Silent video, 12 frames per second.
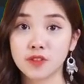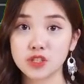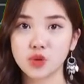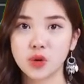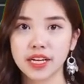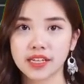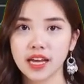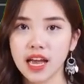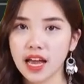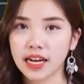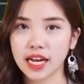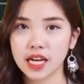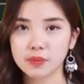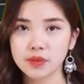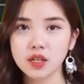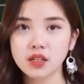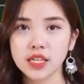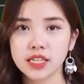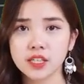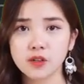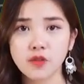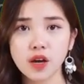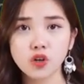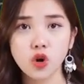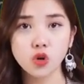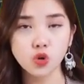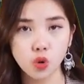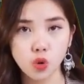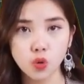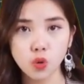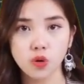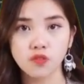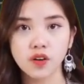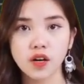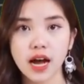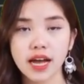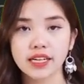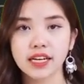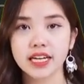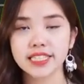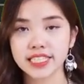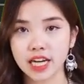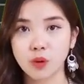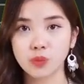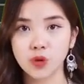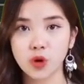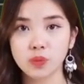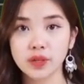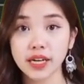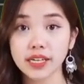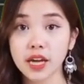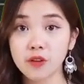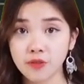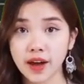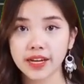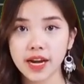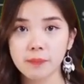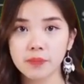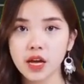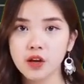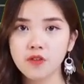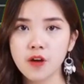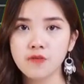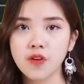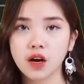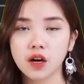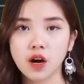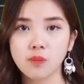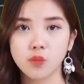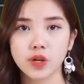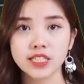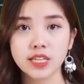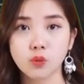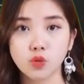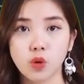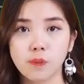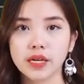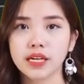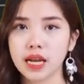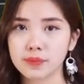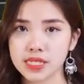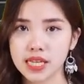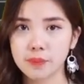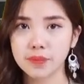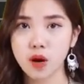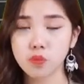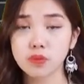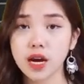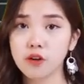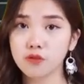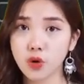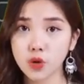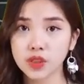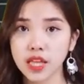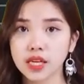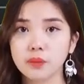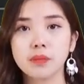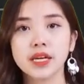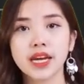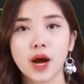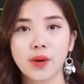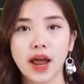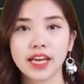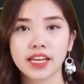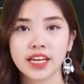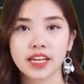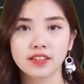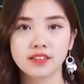I think I figured it out. I'm guessing that when you're not actually in Sweden, you wouldn't know whether or not it's raining cloud with rain over there.